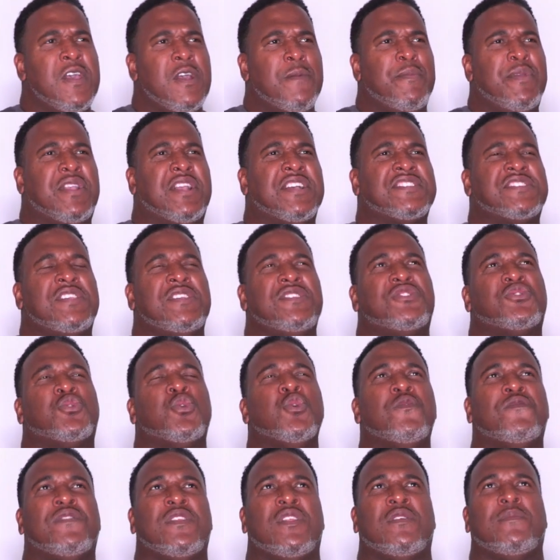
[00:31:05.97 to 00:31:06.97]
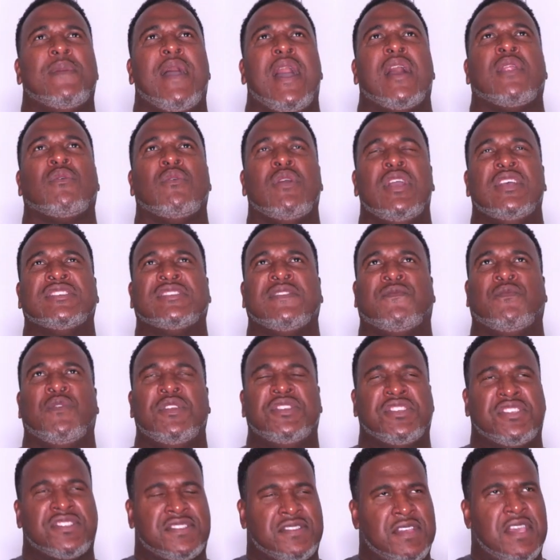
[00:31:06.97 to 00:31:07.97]
Because truthfully, truth of the matter is, if we
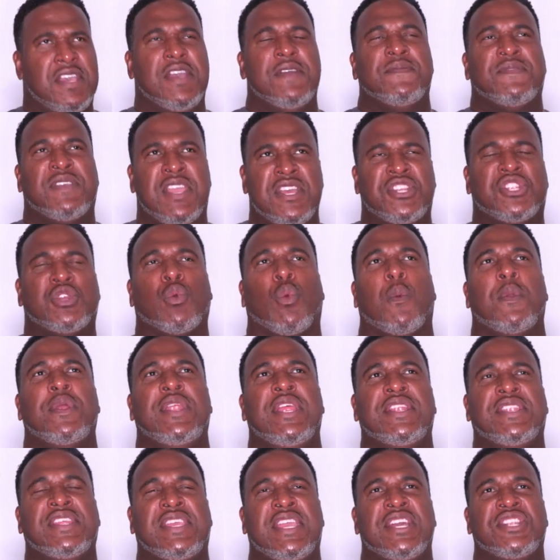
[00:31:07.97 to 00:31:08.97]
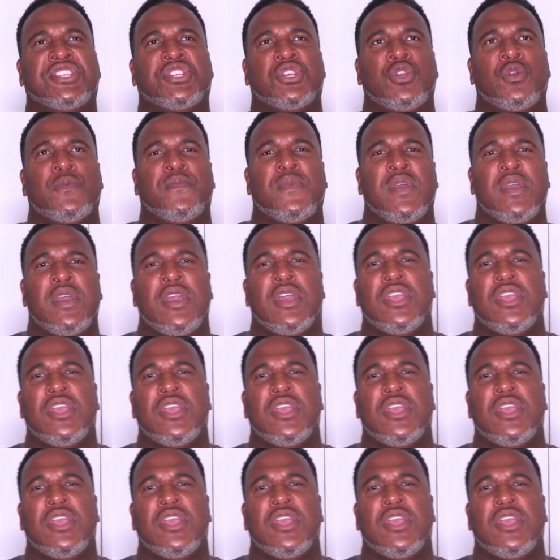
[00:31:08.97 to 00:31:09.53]
just get to where we need to get to,